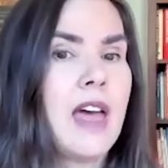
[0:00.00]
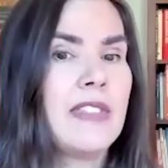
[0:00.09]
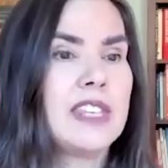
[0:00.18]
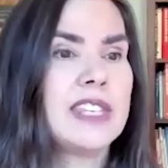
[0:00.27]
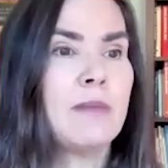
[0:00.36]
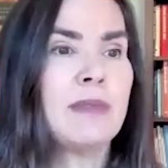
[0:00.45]

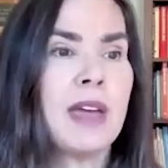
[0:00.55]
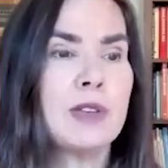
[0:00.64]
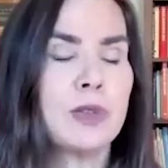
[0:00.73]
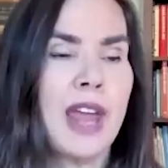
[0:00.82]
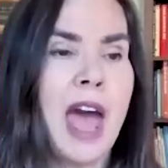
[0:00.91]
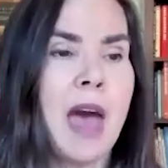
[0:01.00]
then sometimes
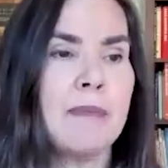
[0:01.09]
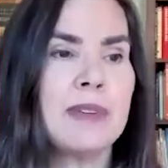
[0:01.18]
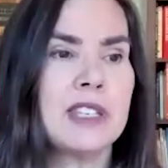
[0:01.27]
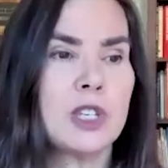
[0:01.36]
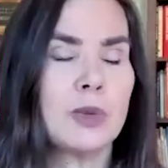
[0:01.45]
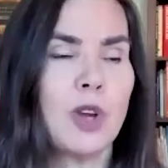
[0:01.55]
what
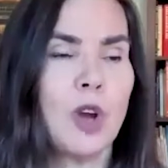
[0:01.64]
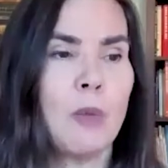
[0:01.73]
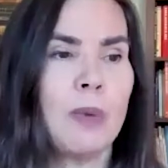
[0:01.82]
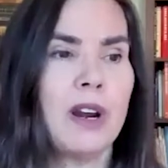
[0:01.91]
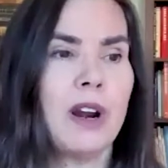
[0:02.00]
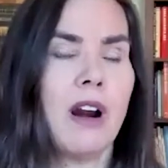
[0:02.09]
happens is we
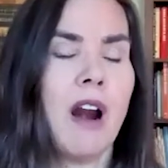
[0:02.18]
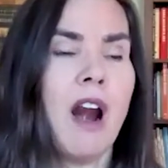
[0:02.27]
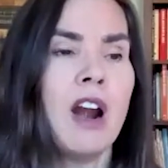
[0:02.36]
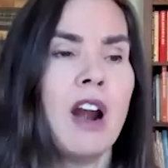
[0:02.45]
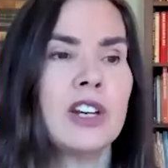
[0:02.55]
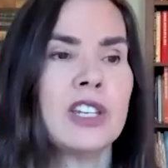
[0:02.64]
open our
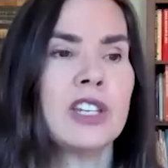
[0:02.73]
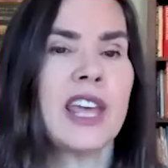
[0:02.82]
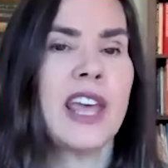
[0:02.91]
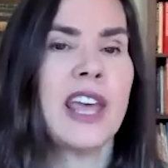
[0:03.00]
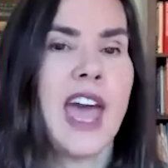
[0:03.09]
hearts,